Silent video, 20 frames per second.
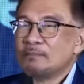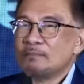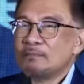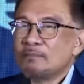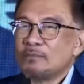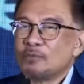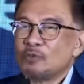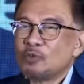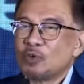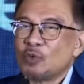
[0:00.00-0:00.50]

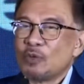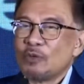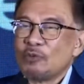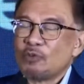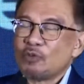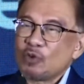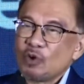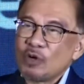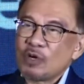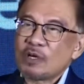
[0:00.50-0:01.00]
So if you
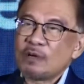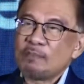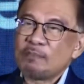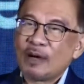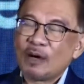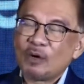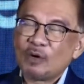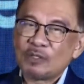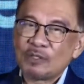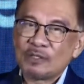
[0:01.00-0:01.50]
talk
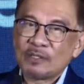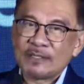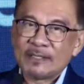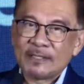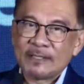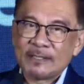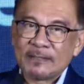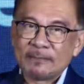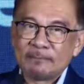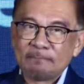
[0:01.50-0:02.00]
about
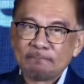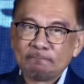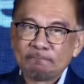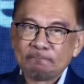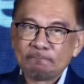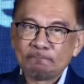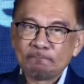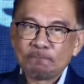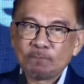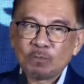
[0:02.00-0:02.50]

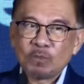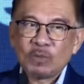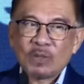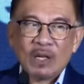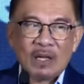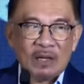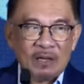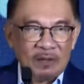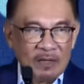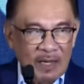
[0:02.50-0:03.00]

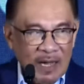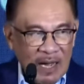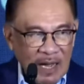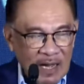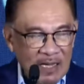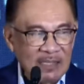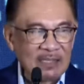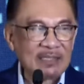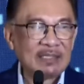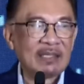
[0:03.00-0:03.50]

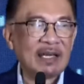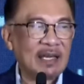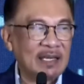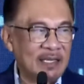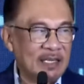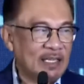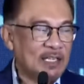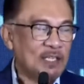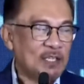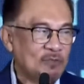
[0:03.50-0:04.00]
ASEAN
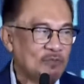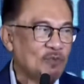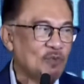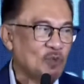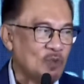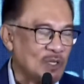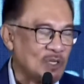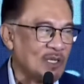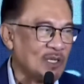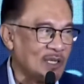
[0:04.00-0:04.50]
in its
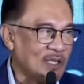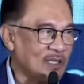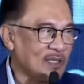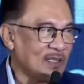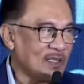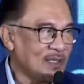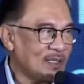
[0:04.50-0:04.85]
future,